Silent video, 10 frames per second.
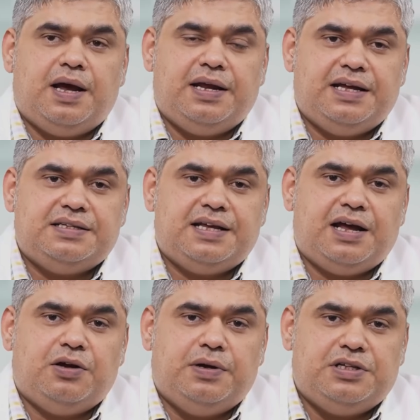Unless the
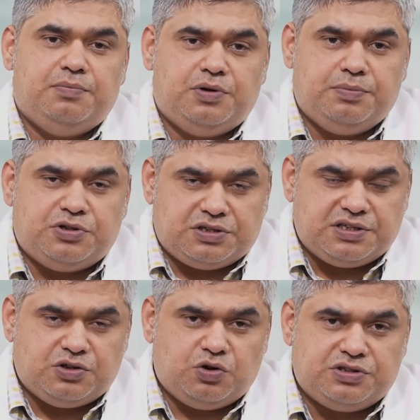aneurysm ruptures
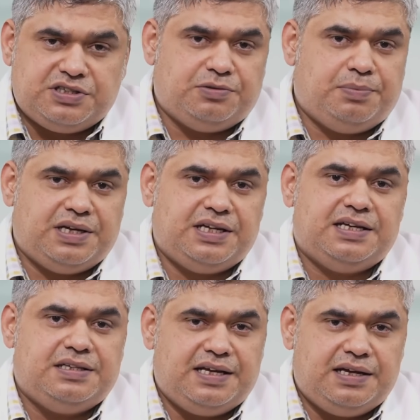and causes bleeding
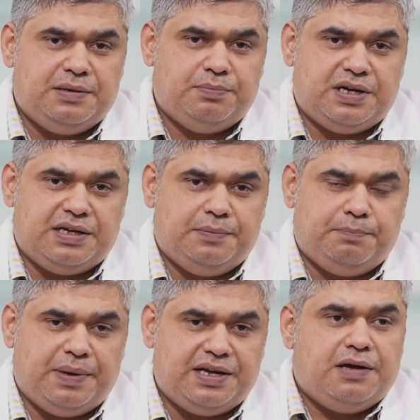inside the brain,
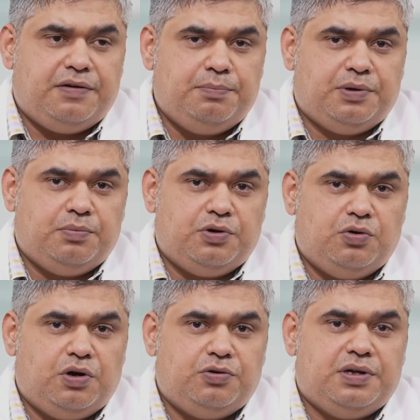many of the people do
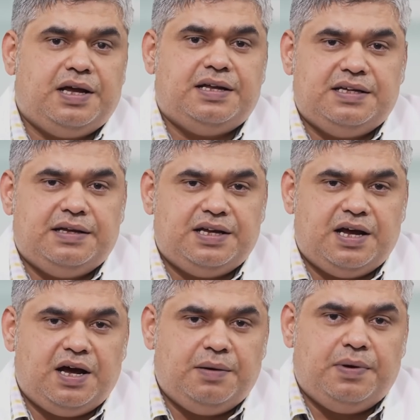not realize that they
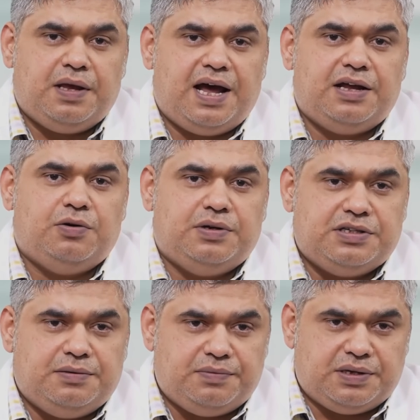harbor an
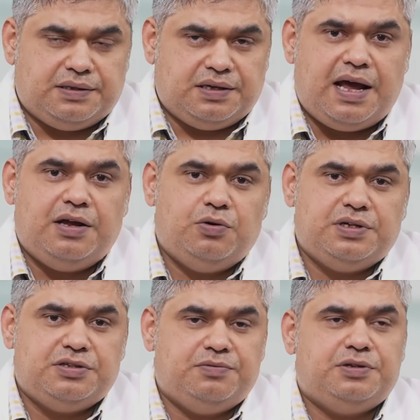aneurysm.
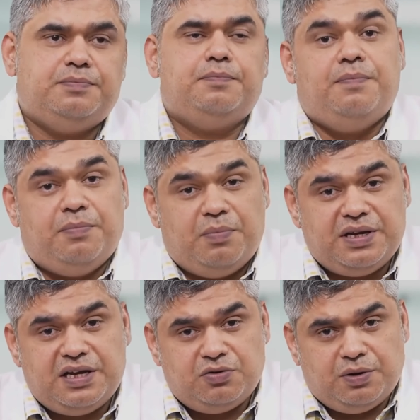Aneurysms,
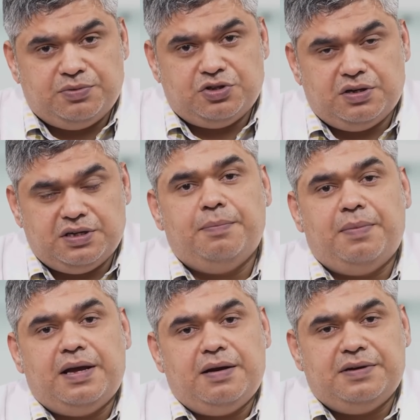when they rupture, can
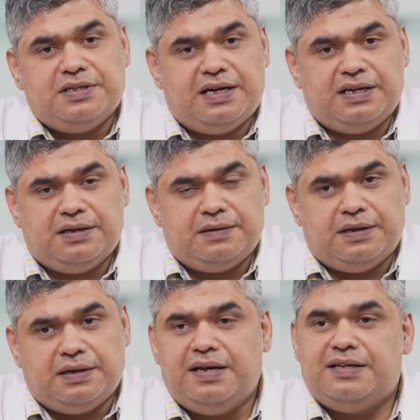be devastating.
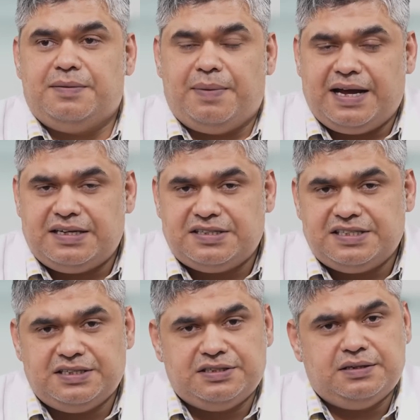It's a bad
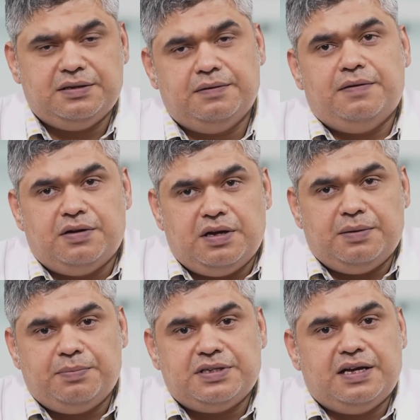disease.
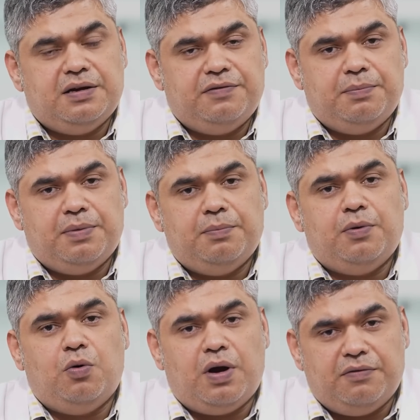30% of the
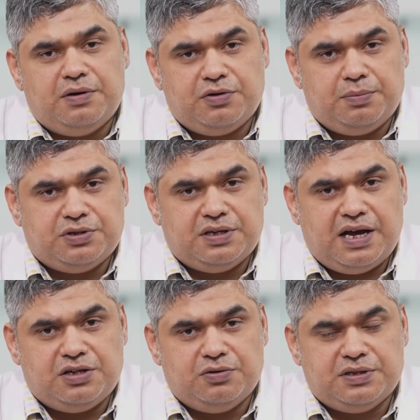people who have a ruptured
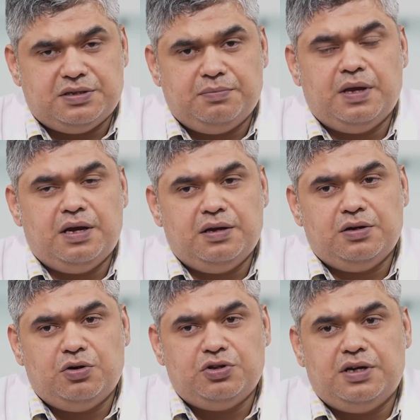aneurysm
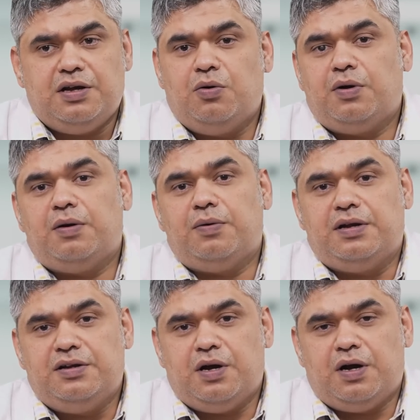usually do not
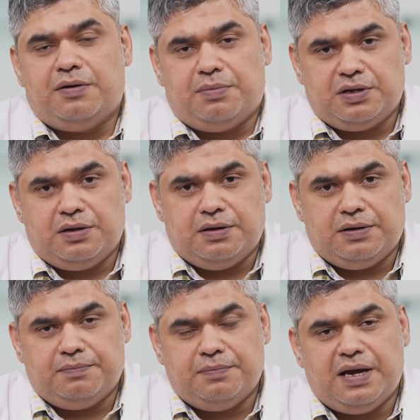reach the hospital.
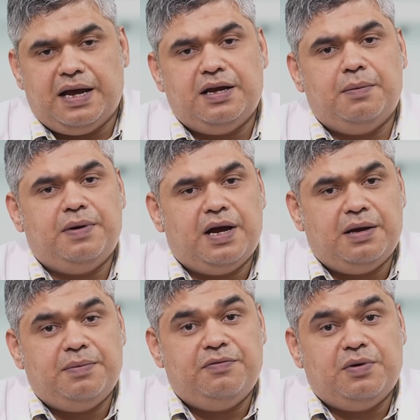They end up
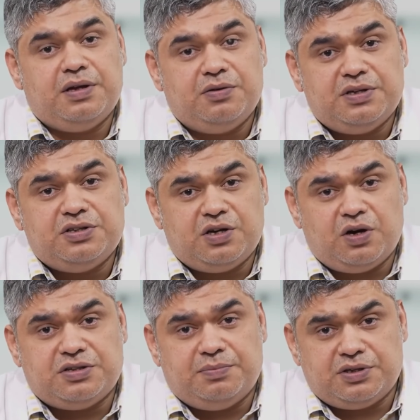dying before they reach the
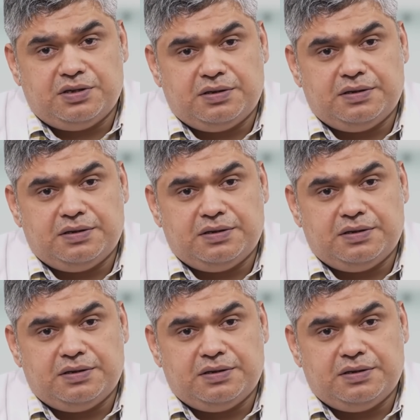hospital.